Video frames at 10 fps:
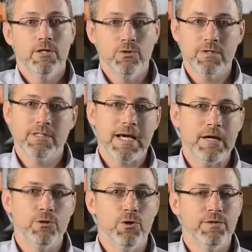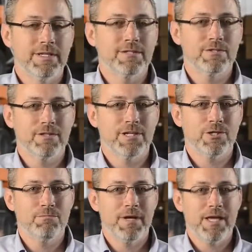you can download the
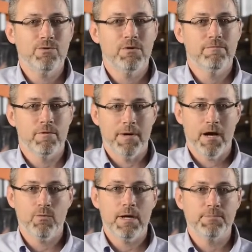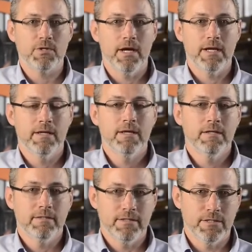installation manual from our website,
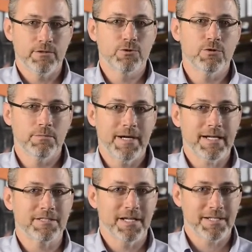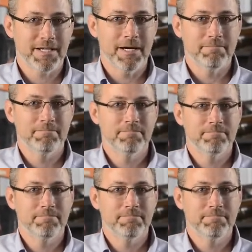thedealertoolbox.com.